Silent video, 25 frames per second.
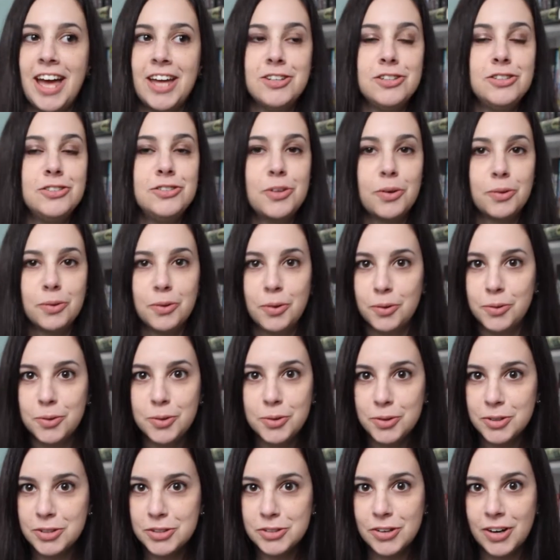and you don't know
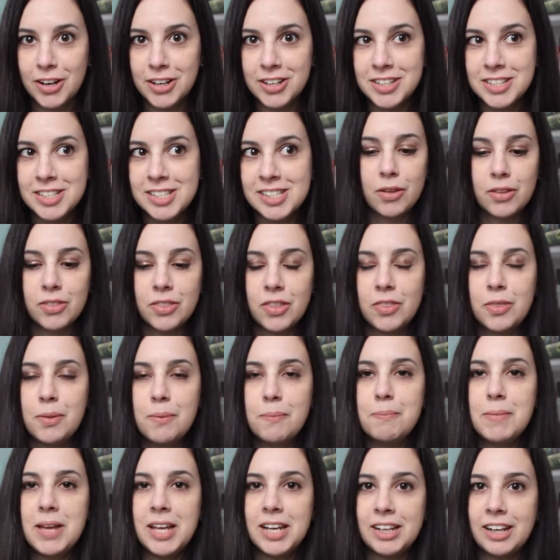who to trust. I thought that the
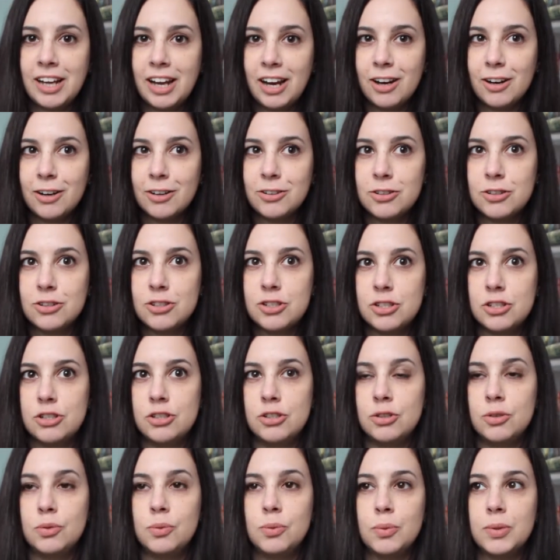main character
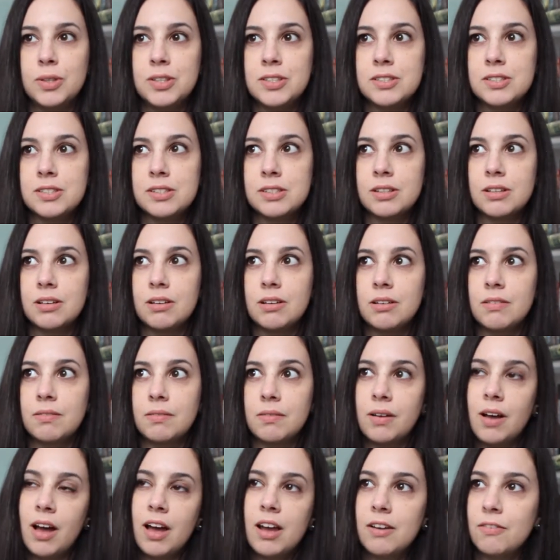too was
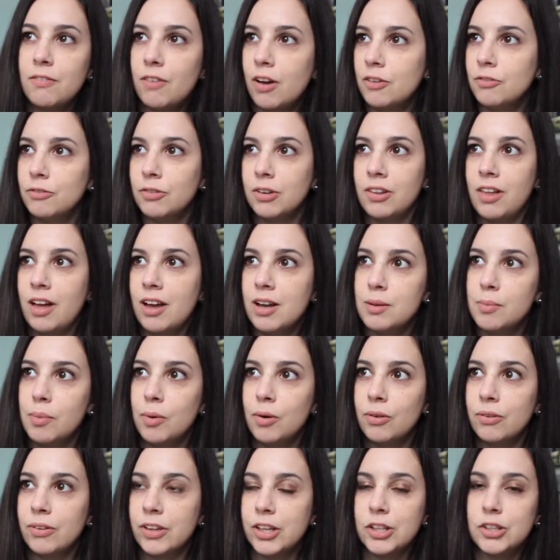kind of
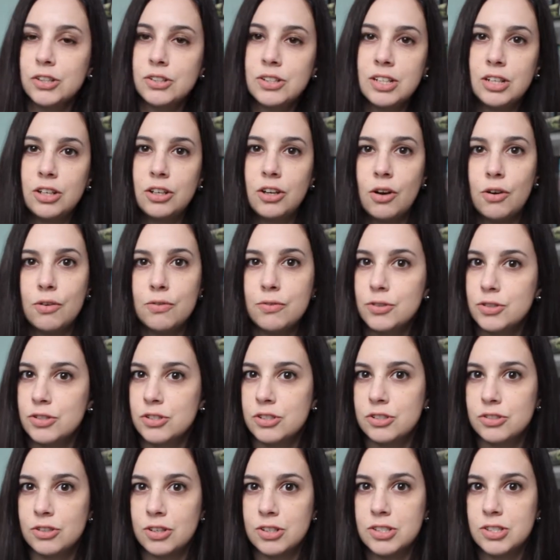unreliable, like you didn't know if you
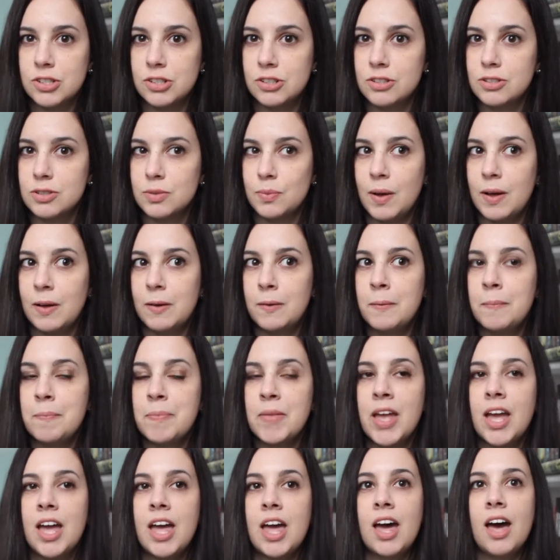should trust her as well.
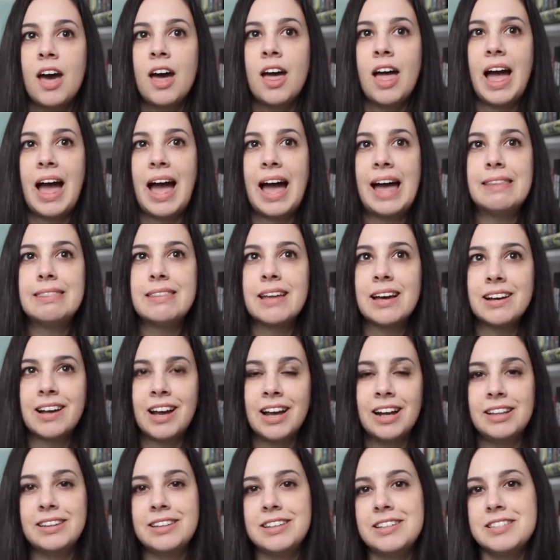And that
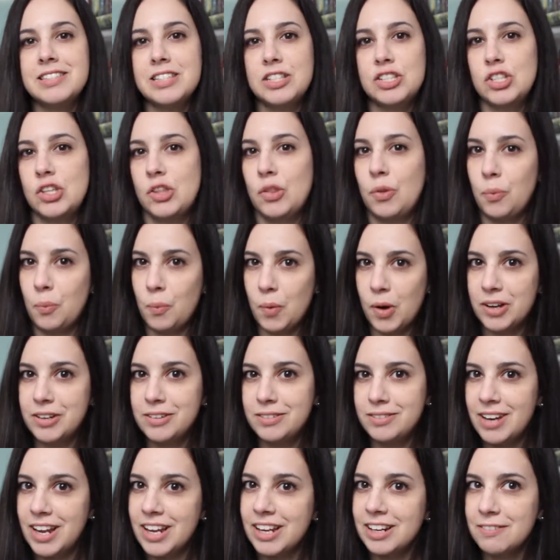kind of leads into the
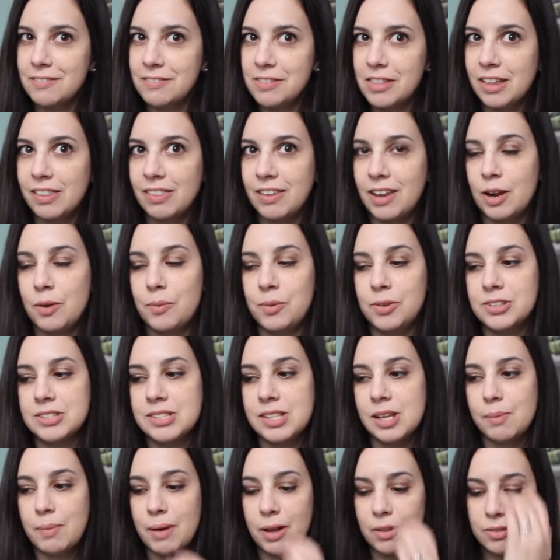one negative thing that I will
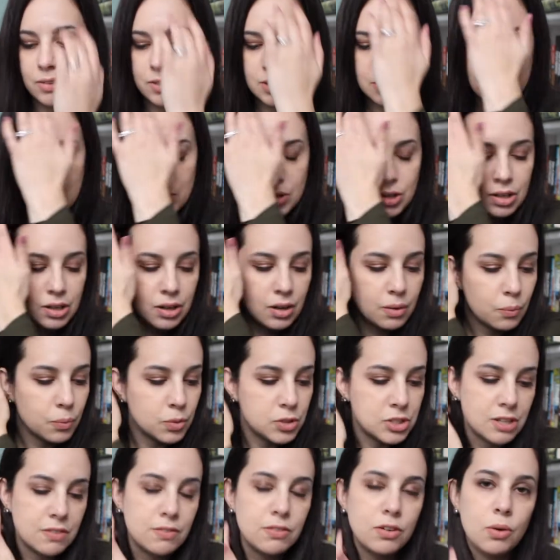say about this book,
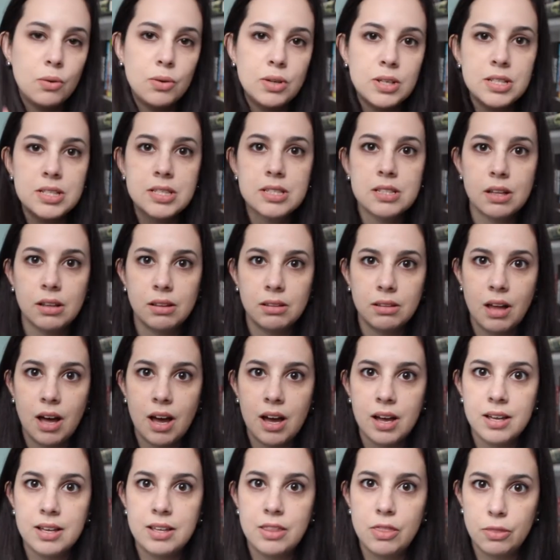which I've noticed a
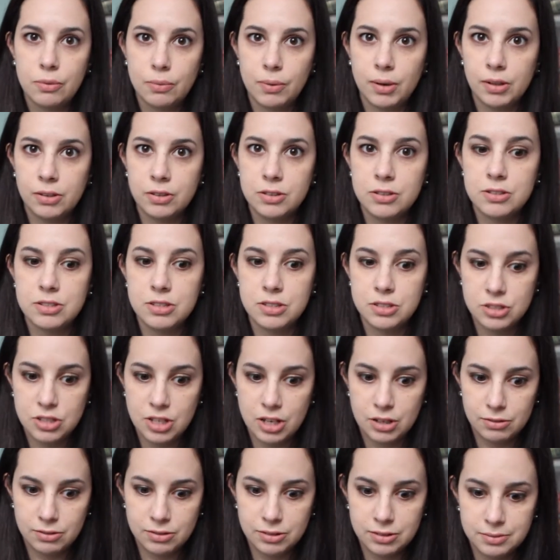lot in thrillers in
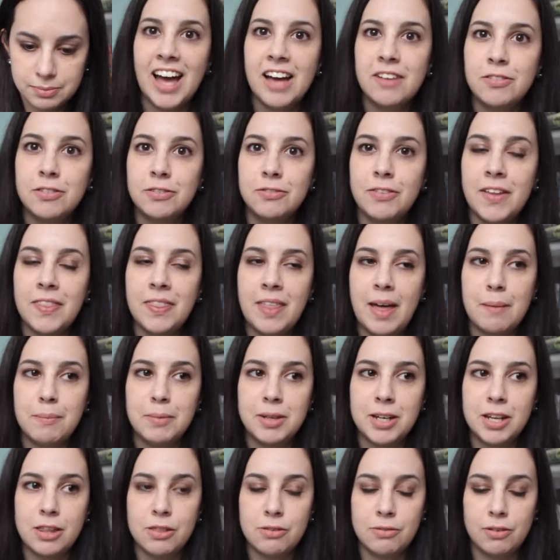general. I haven't read that
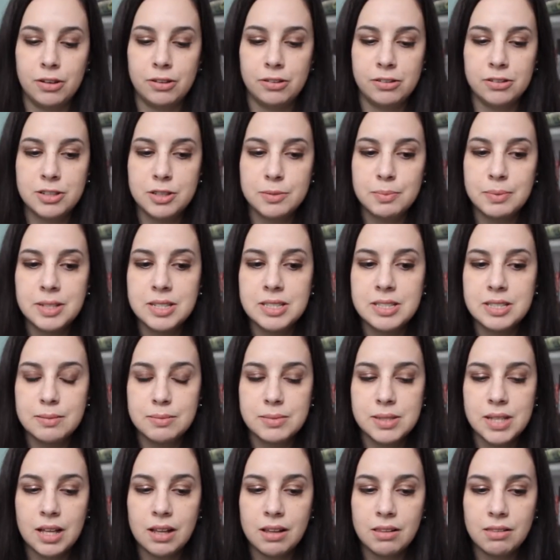many thrillers, but it
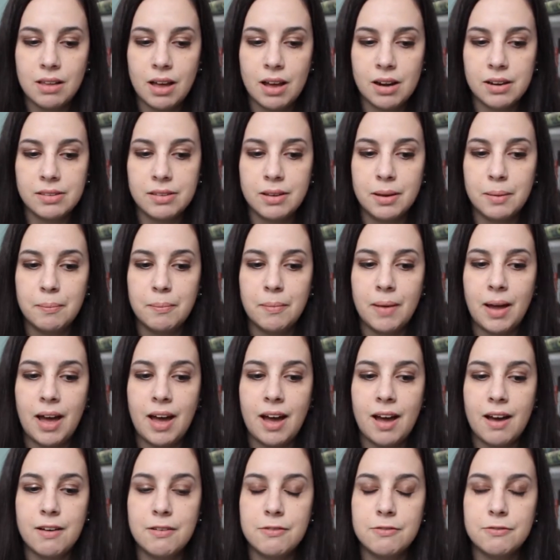seems like a lot of them
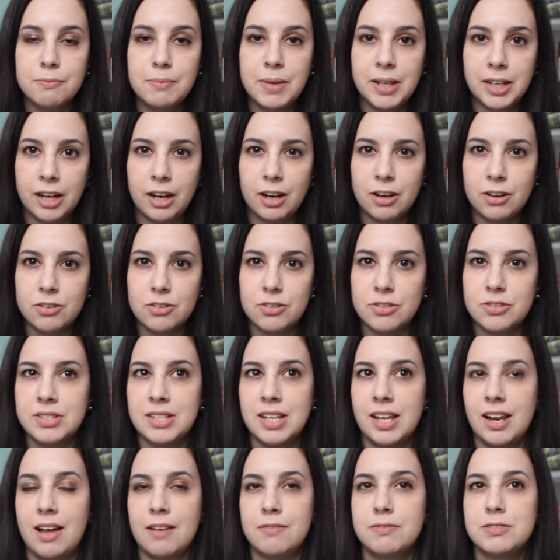have main characters
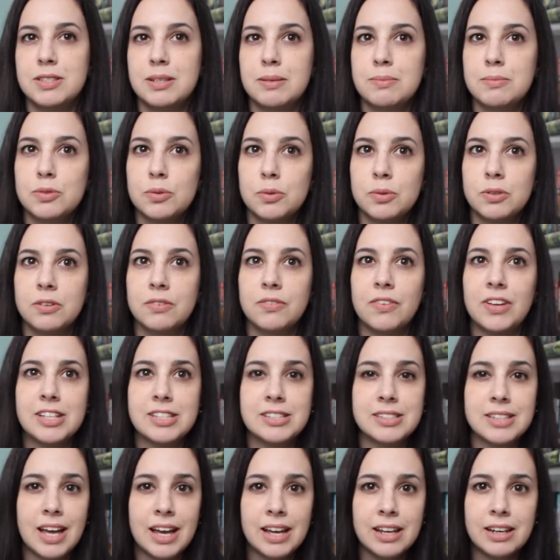that have some sort of
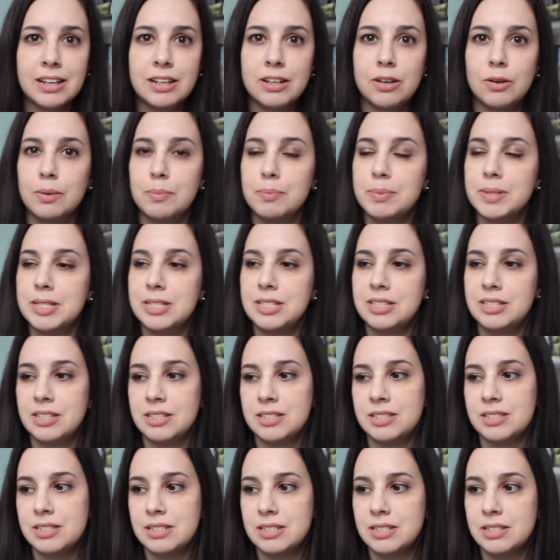anxiety or
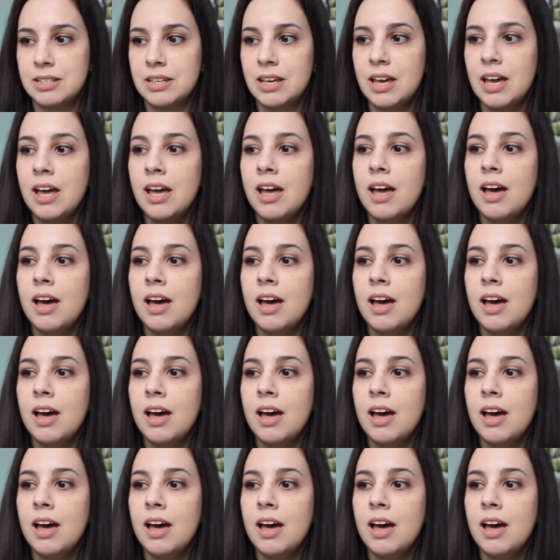PTSD.